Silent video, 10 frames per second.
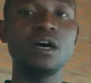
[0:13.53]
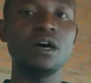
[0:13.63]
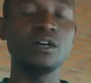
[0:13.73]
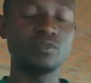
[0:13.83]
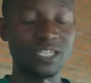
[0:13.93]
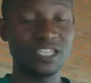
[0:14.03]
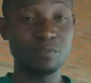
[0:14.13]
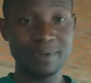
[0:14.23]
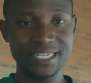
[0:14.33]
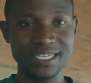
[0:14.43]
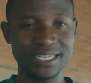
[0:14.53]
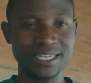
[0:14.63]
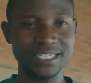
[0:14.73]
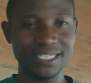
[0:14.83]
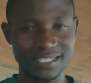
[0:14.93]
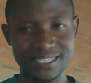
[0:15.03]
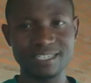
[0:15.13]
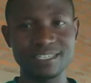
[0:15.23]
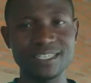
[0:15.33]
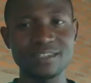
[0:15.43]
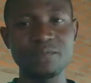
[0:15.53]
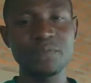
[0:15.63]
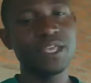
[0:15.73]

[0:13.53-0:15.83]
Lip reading: to expand its sales.